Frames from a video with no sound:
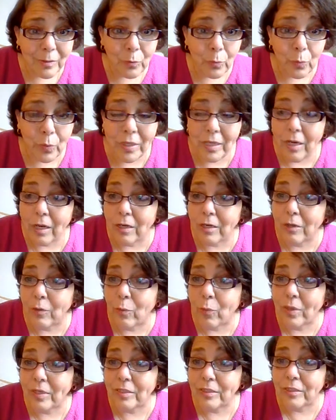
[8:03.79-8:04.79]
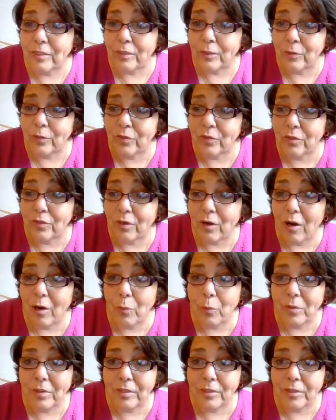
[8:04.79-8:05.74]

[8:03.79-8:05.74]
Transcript: we are going to start with